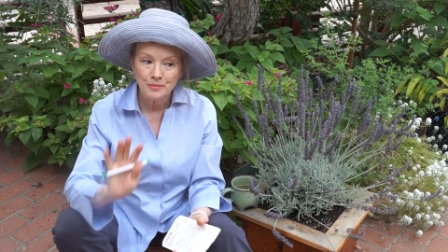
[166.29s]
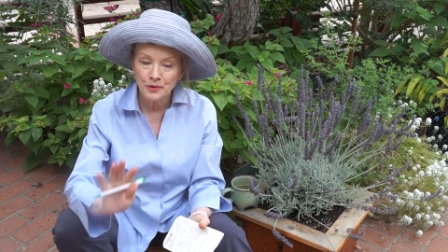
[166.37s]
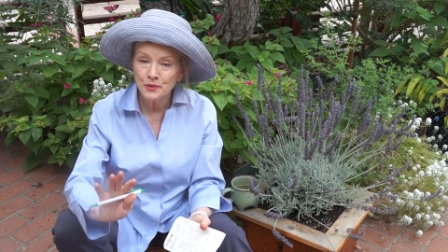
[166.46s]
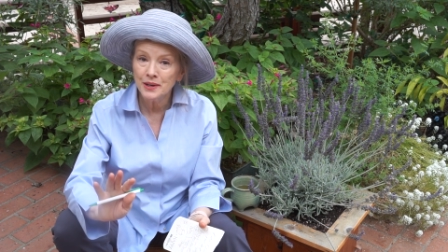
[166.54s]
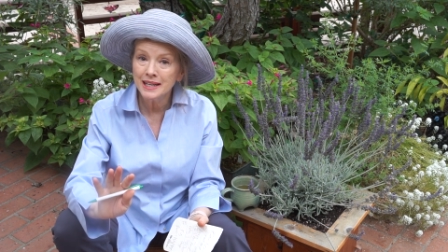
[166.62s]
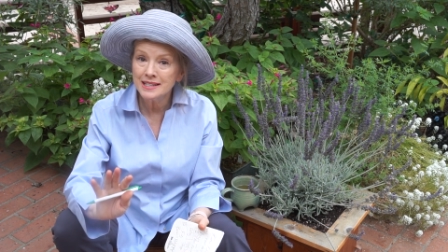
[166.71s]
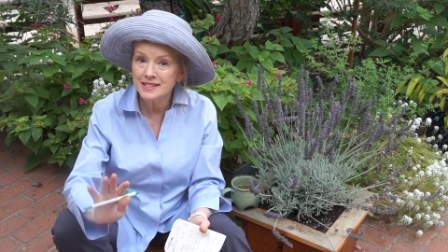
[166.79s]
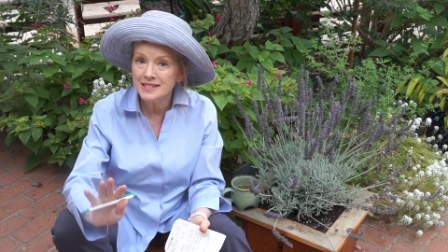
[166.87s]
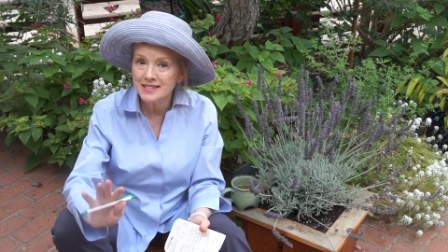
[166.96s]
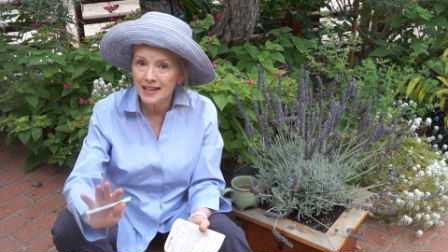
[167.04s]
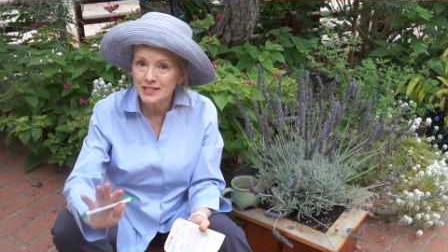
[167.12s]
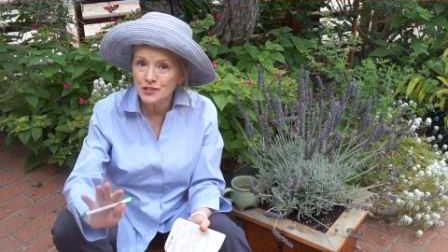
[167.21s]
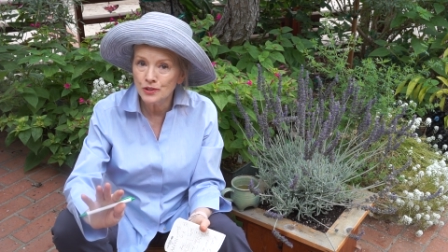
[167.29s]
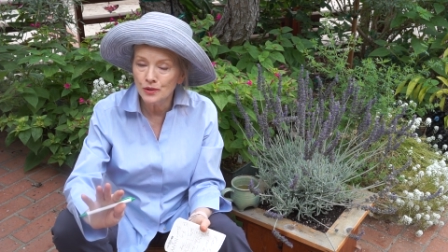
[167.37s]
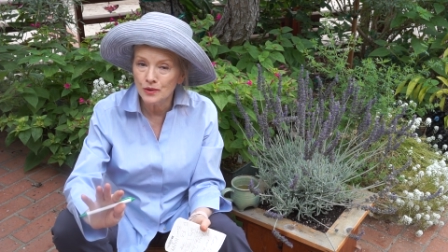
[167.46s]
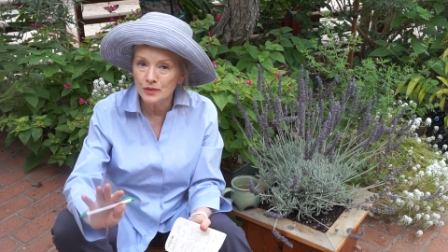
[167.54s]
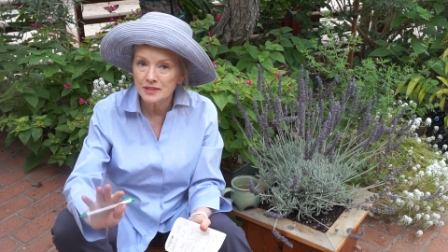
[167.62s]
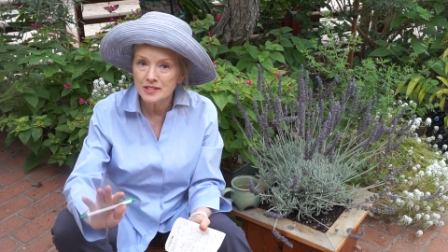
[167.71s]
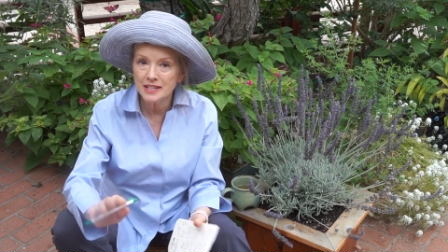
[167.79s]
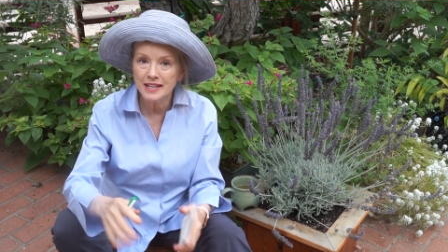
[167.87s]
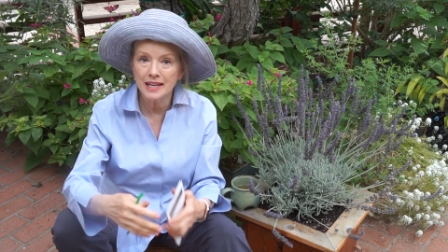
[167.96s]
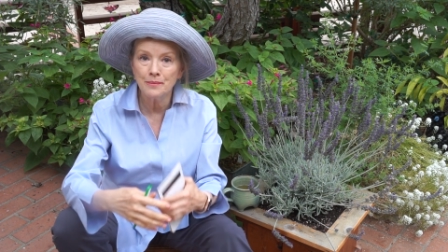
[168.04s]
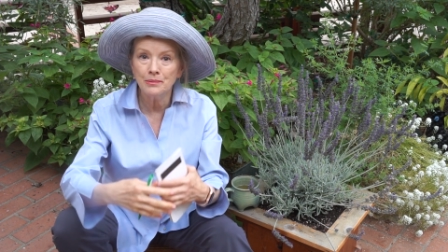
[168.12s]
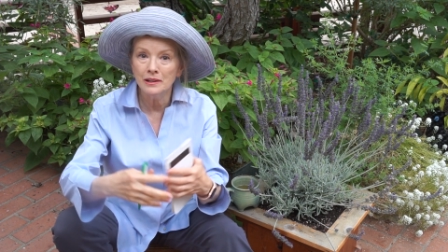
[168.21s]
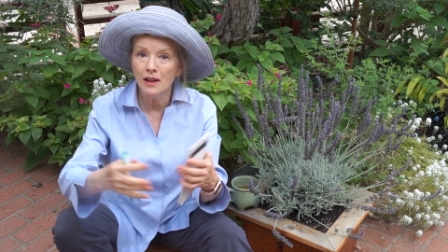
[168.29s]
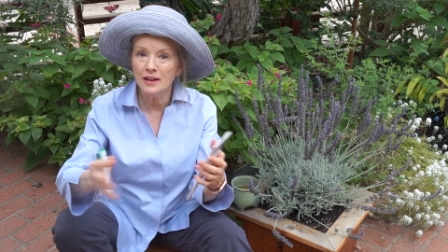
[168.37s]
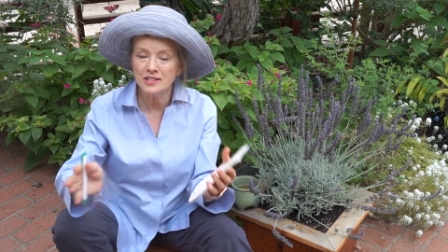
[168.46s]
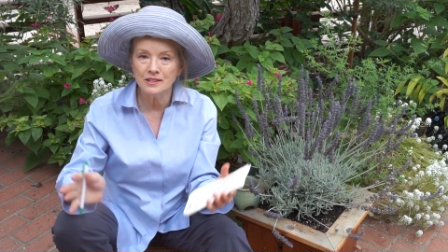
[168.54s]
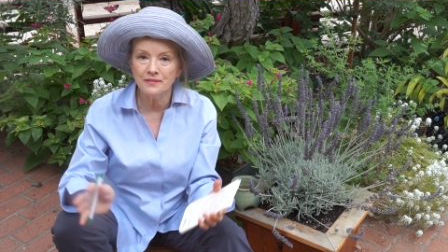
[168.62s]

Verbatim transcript: Pruning is essential to keep lots